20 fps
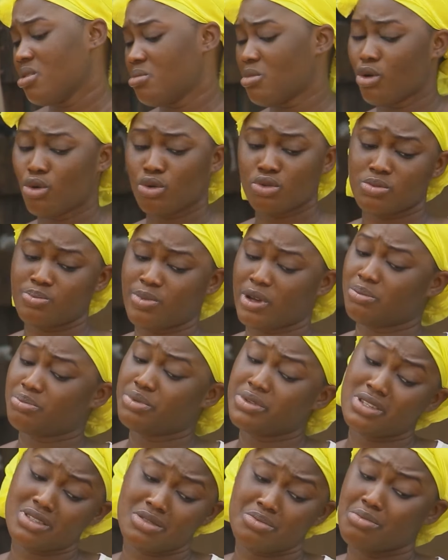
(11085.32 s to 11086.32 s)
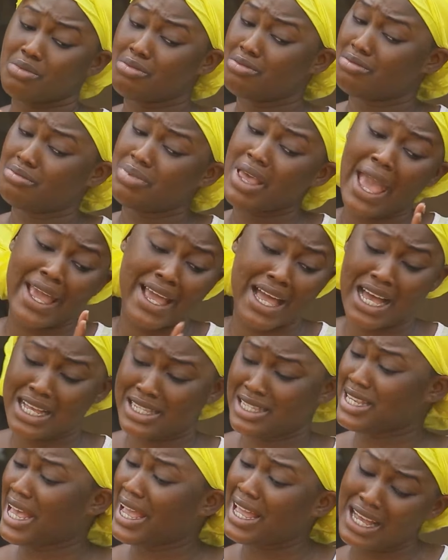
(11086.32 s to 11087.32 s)
My husband, please. Me, I
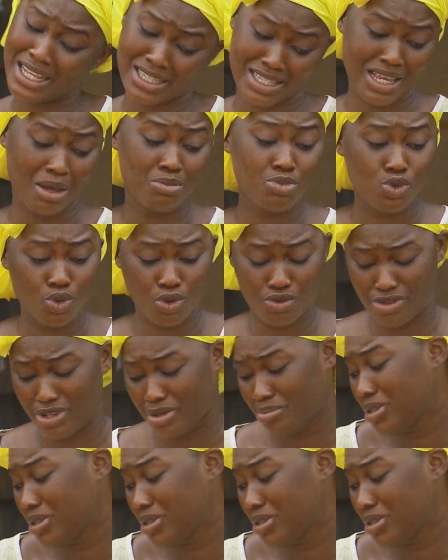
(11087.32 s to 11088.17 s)
can't. I'm sorry.